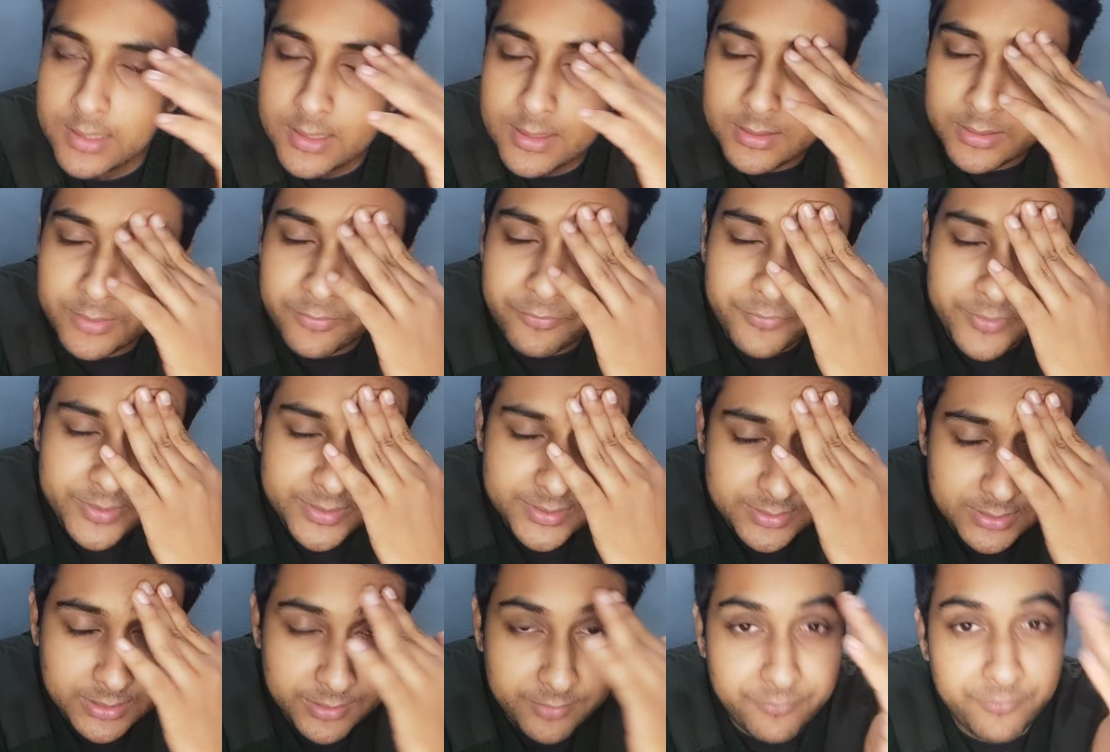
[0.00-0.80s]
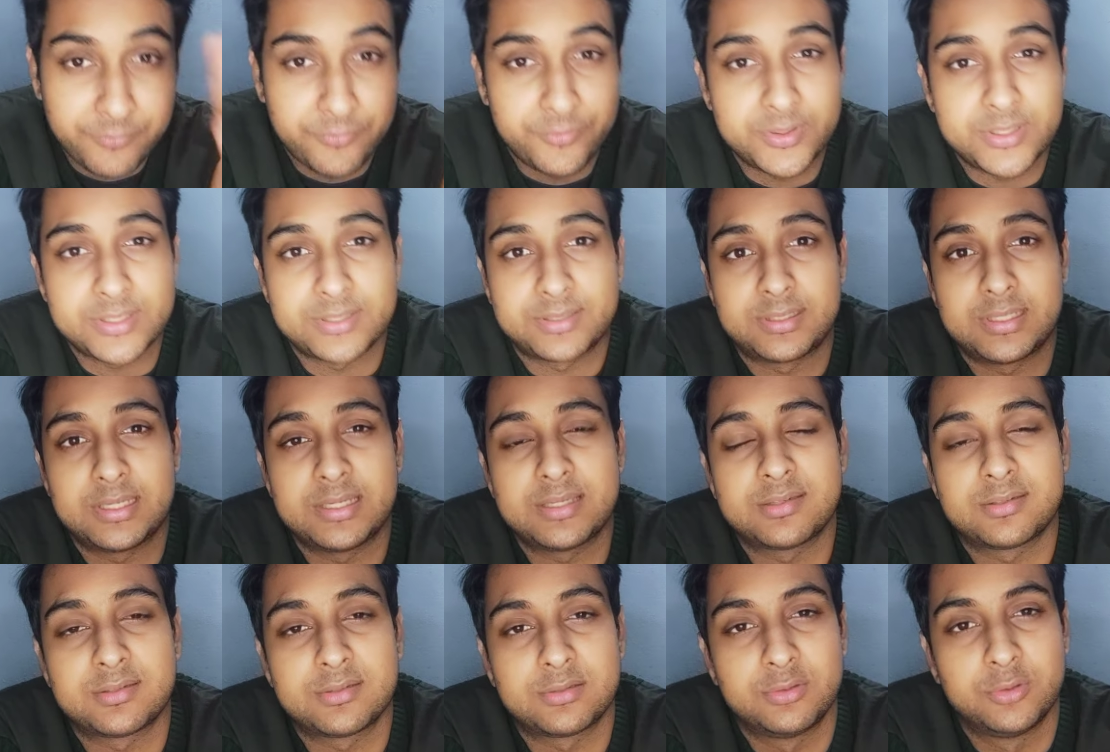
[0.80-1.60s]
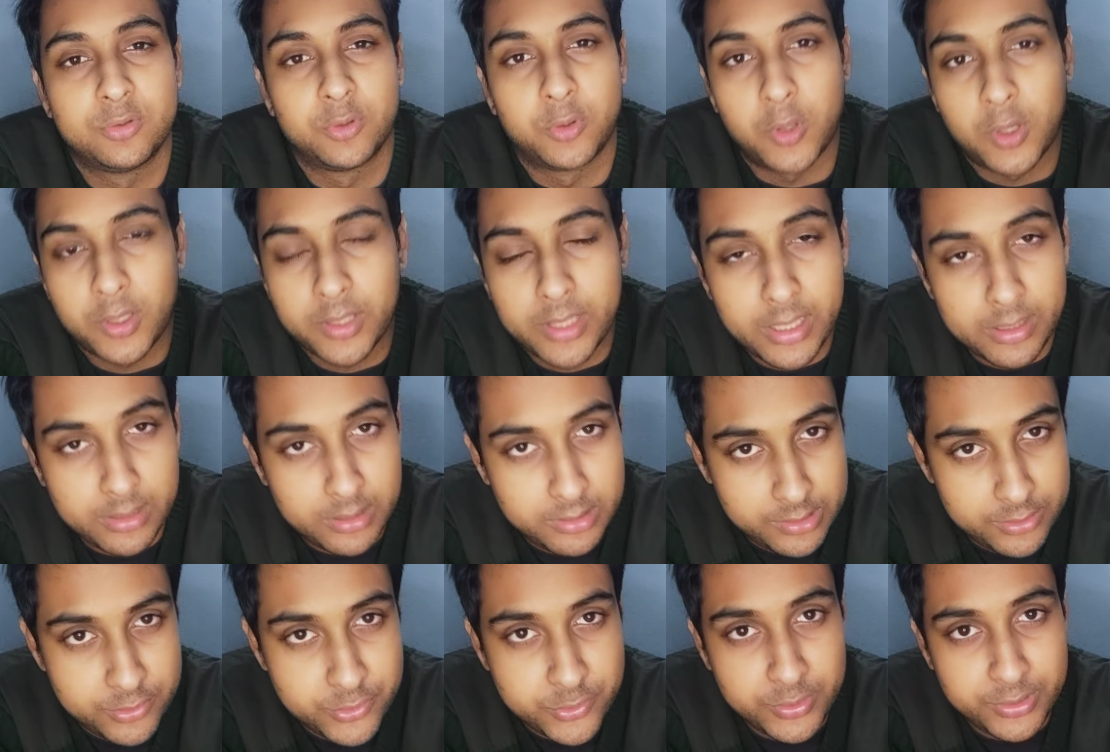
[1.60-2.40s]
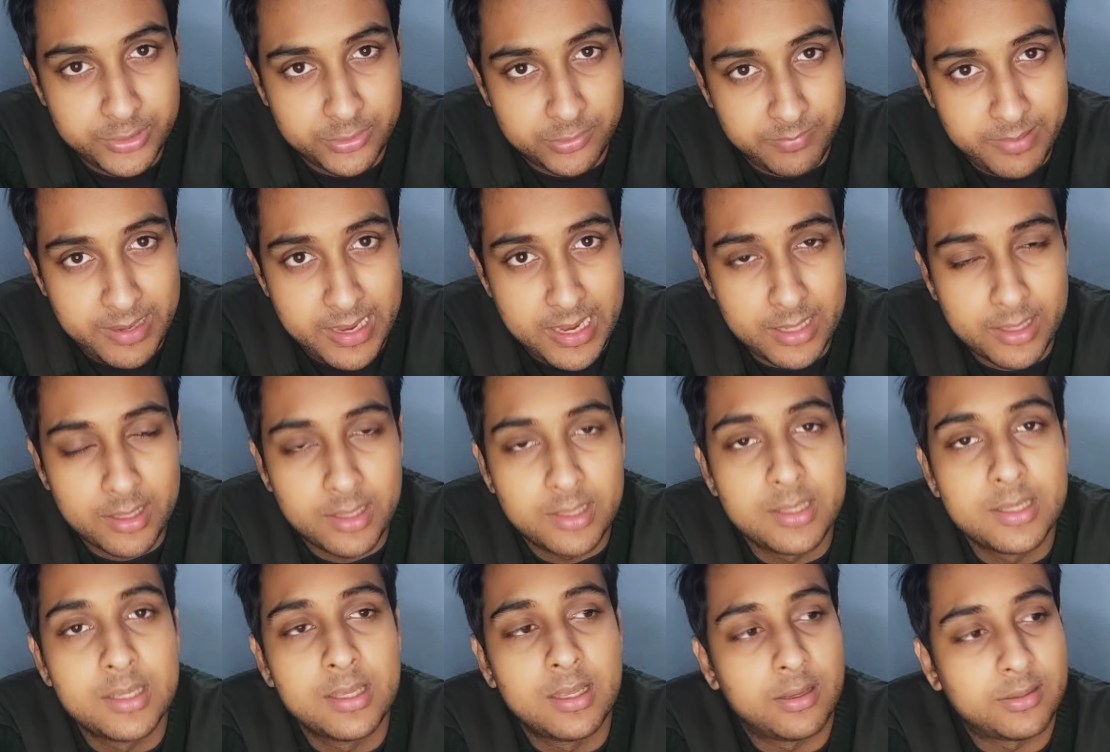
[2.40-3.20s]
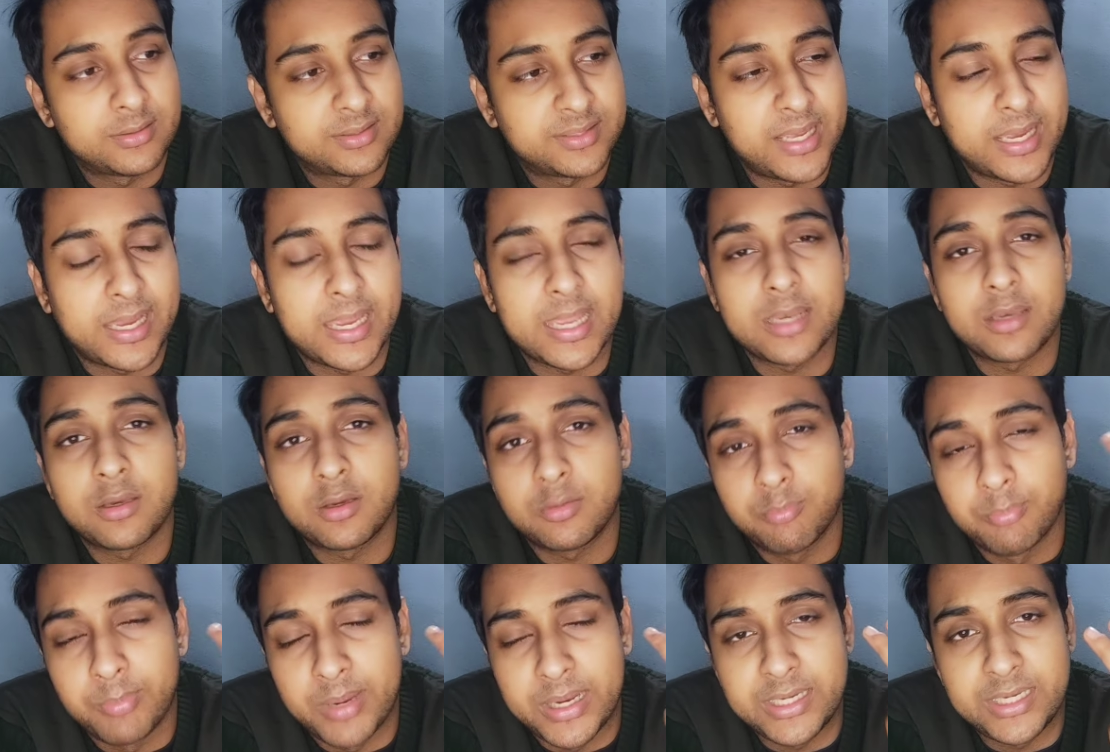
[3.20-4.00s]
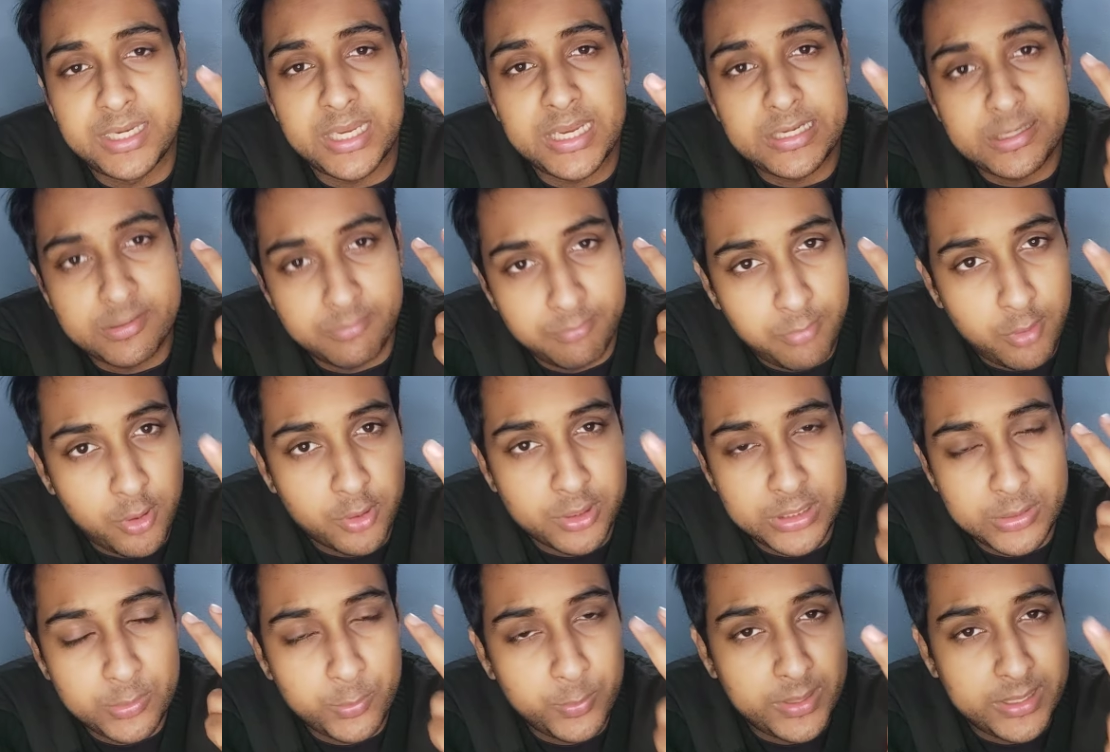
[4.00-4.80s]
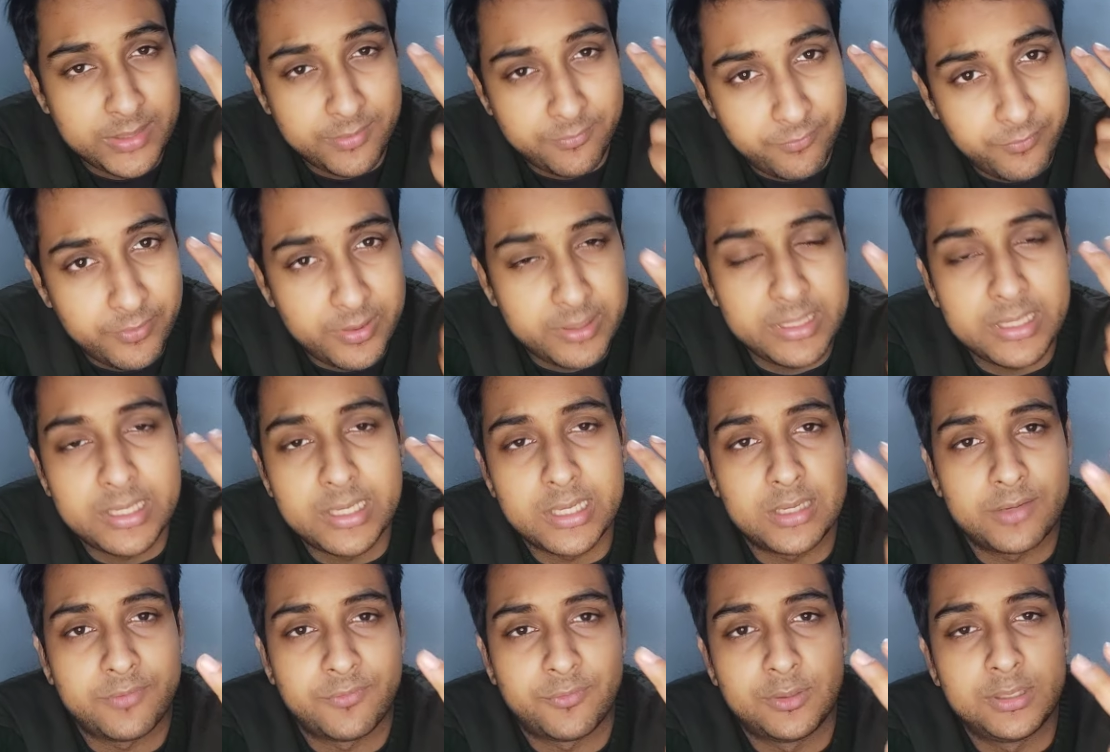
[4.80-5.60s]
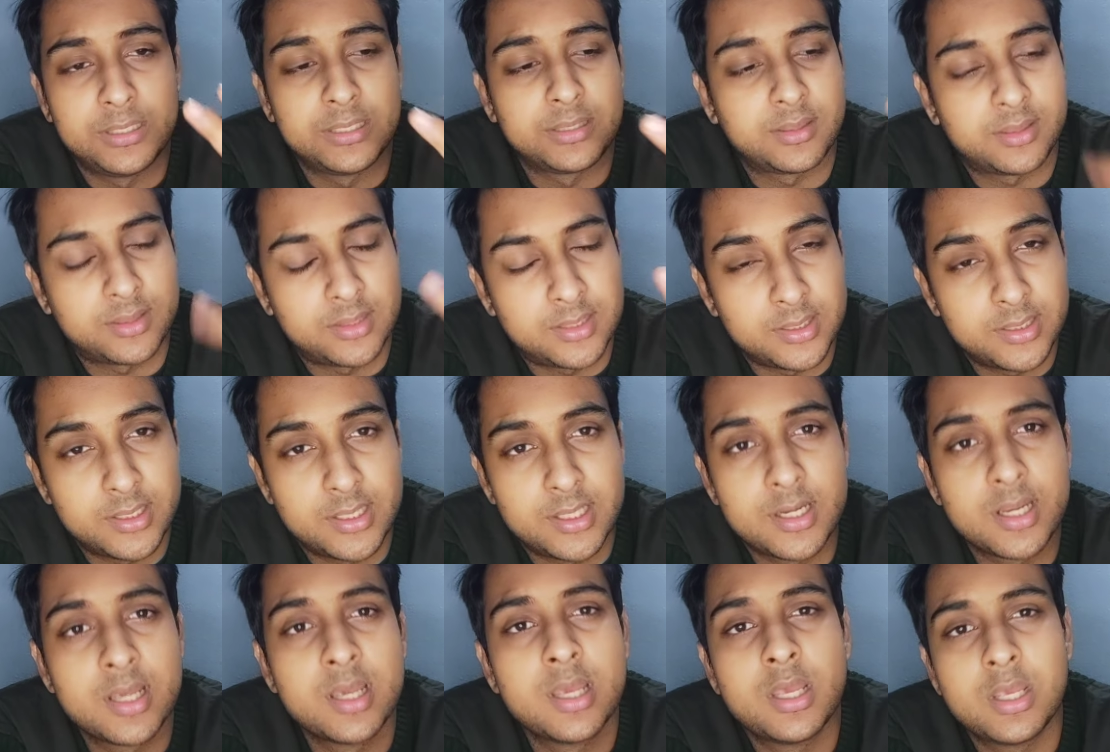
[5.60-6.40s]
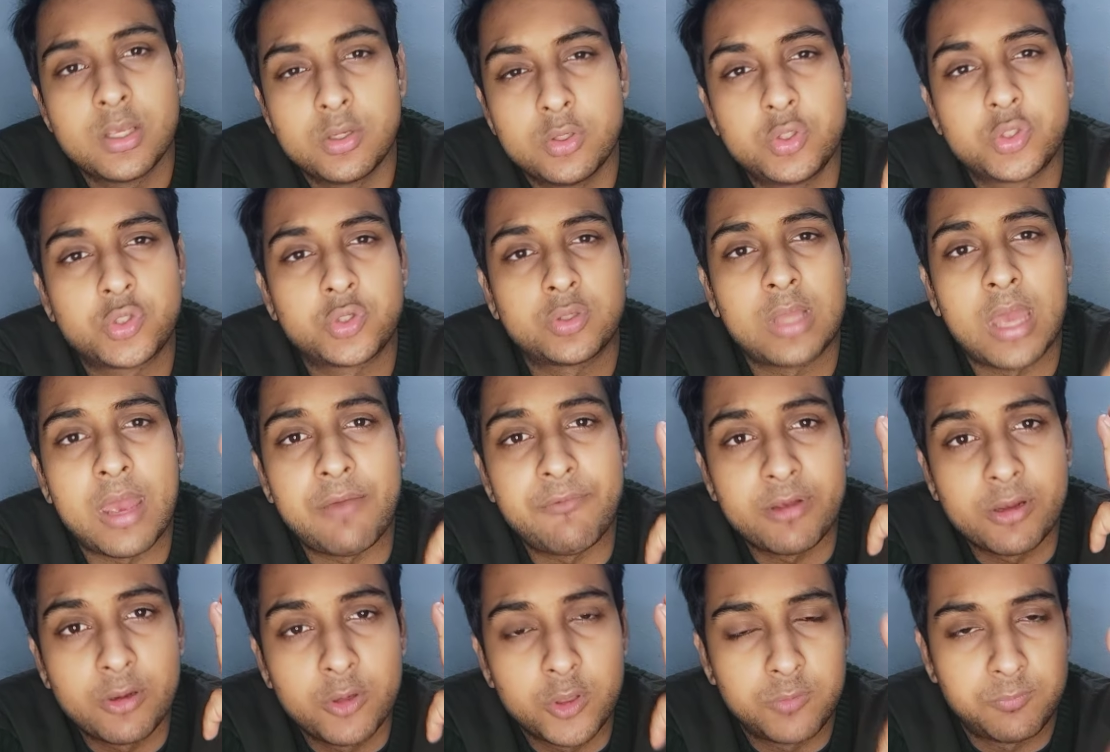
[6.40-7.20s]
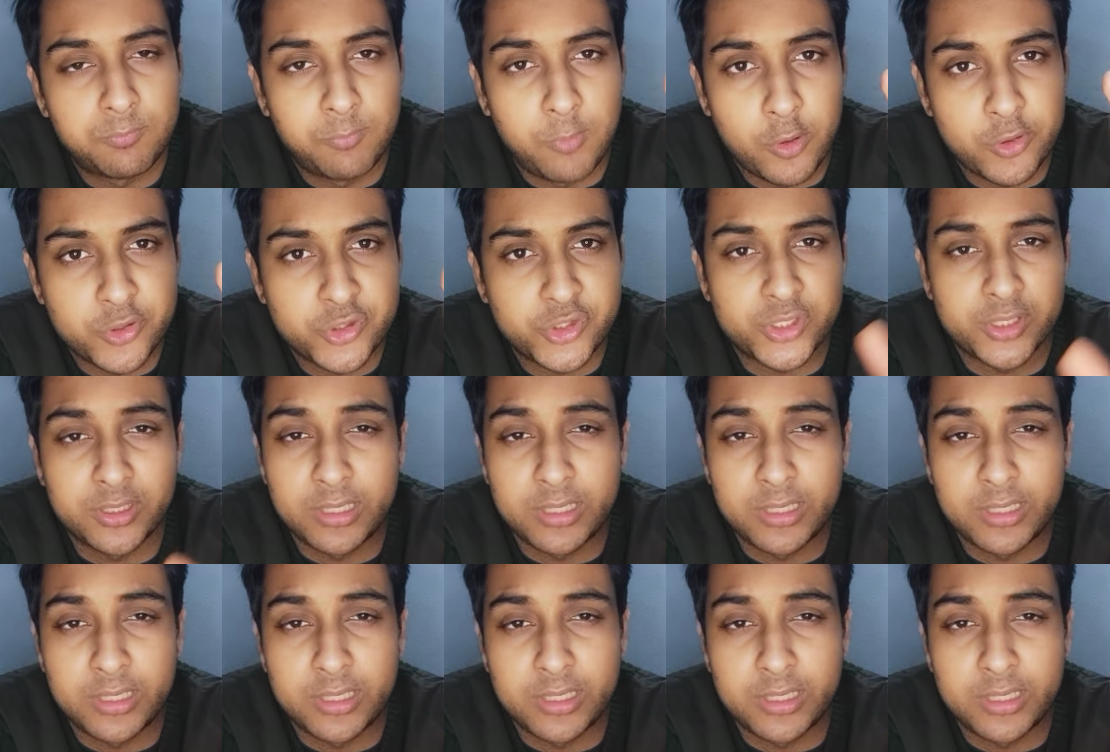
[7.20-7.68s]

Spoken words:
The first thing first is, do not get an injury in your back. Second, maintain your body weight very carefully. Third, you should have a good posture.